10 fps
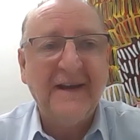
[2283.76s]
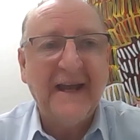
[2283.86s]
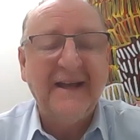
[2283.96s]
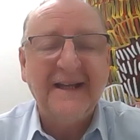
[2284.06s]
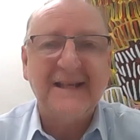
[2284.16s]

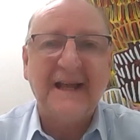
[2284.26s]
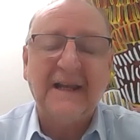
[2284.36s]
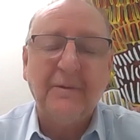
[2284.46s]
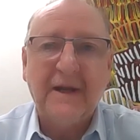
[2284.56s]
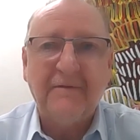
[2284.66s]
out
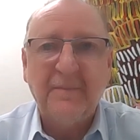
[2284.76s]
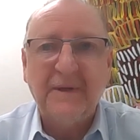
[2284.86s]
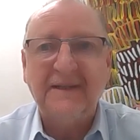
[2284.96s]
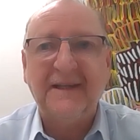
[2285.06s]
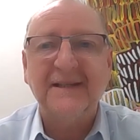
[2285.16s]
exactly what
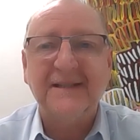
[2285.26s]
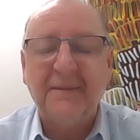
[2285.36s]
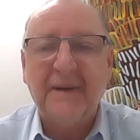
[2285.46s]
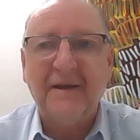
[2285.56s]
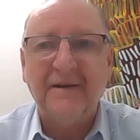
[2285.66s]
everybody thinks in
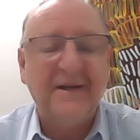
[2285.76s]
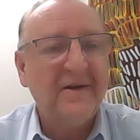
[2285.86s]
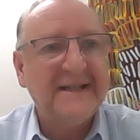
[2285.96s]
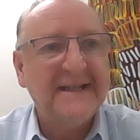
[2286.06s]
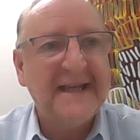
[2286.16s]
about
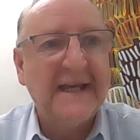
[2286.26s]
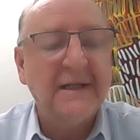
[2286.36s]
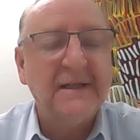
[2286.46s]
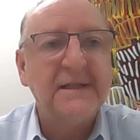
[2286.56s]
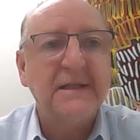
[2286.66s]
90
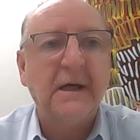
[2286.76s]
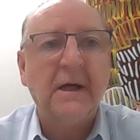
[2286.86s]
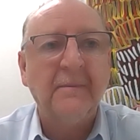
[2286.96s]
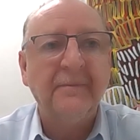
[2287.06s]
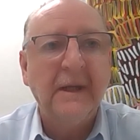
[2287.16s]
seconds.
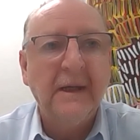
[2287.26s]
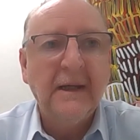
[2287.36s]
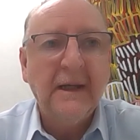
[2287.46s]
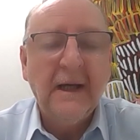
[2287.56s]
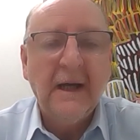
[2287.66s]

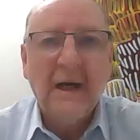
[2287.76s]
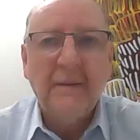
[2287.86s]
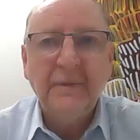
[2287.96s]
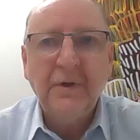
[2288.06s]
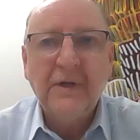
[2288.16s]

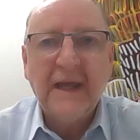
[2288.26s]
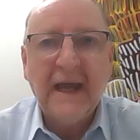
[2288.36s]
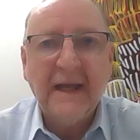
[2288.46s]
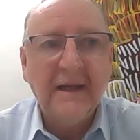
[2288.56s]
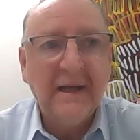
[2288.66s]
You
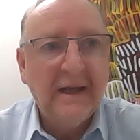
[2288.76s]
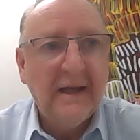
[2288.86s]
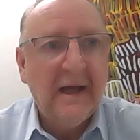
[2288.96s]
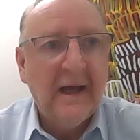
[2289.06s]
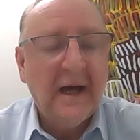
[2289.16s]
can
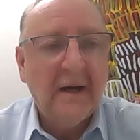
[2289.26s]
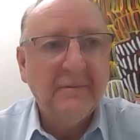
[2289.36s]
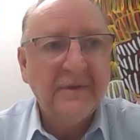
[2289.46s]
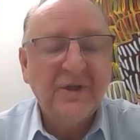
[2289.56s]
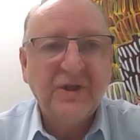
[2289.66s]

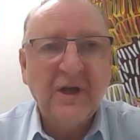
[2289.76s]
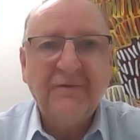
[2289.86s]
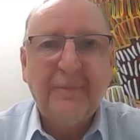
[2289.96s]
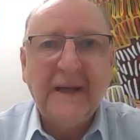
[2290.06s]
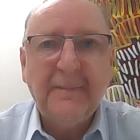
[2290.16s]

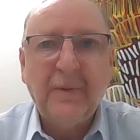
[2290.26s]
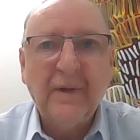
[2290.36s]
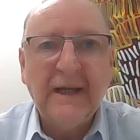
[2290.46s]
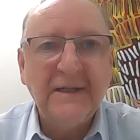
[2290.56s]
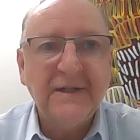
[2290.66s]
shove people
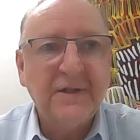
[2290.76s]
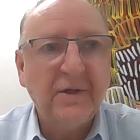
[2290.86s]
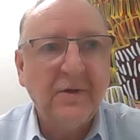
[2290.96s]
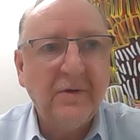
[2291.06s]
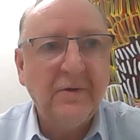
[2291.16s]

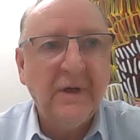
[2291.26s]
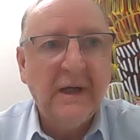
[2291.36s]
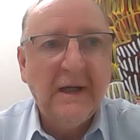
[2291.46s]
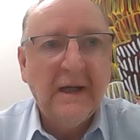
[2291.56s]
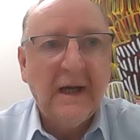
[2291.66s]
into,
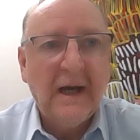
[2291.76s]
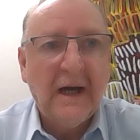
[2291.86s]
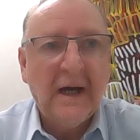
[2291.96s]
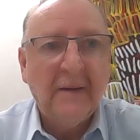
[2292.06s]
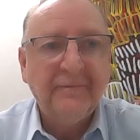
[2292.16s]

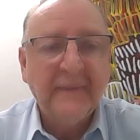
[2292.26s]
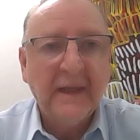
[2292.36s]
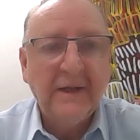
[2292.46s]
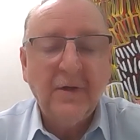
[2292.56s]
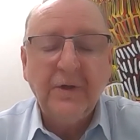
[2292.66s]

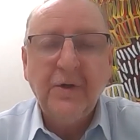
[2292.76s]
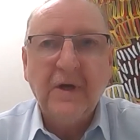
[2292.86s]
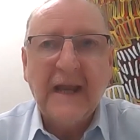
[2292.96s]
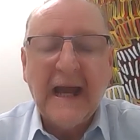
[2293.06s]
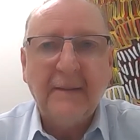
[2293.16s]
you
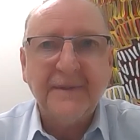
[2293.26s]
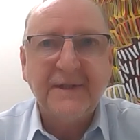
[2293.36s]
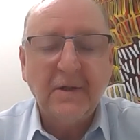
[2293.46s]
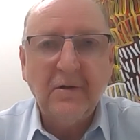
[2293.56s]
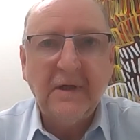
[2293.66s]
can
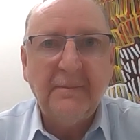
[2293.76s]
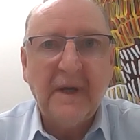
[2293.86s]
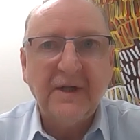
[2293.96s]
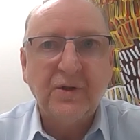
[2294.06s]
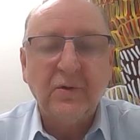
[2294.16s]
absolutely
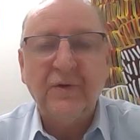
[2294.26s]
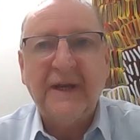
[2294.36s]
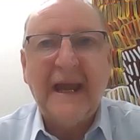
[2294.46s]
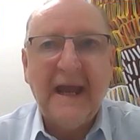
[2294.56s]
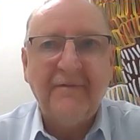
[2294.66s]
make sure
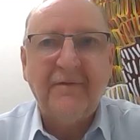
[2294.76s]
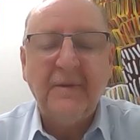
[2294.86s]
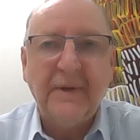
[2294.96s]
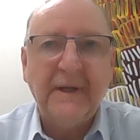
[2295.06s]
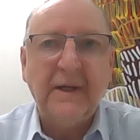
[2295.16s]
that
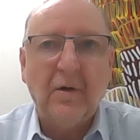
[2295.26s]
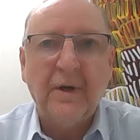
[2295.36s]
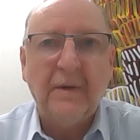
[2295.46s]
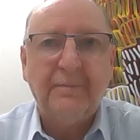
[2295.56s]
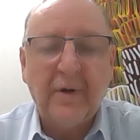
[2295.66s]
everybody on
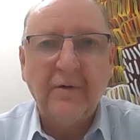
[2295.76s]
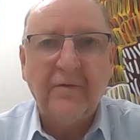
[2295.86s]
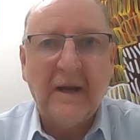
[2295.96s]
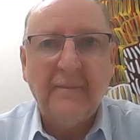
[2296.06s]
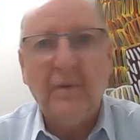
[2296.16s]
a
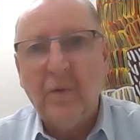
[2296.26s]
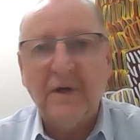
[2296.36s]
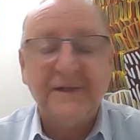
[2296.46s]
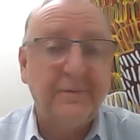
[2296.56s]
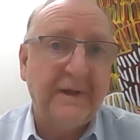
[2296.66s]
program
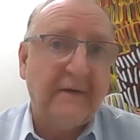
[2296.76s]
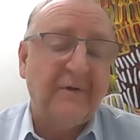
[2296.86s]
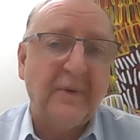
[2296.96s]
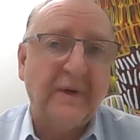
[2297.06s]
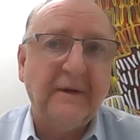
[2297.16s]
works with
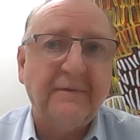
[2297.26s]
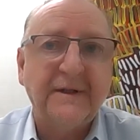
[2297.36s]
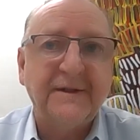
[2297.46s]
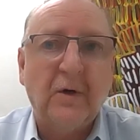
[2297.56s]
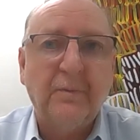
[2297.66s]
everybody, for
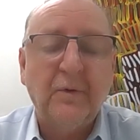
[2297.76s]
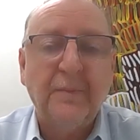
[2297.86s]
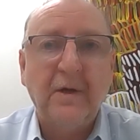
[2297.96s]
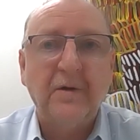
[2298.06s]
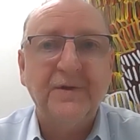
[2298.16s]
example,
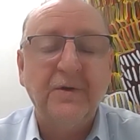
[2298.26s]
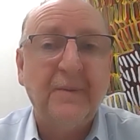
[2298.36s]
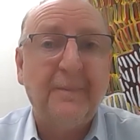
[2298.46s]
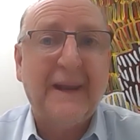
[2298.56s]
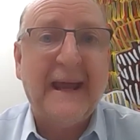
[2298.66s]
because you
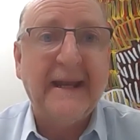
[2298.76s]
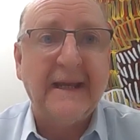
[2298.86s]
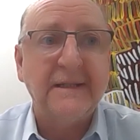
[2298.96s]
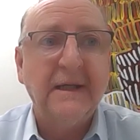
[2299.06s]
can plan it.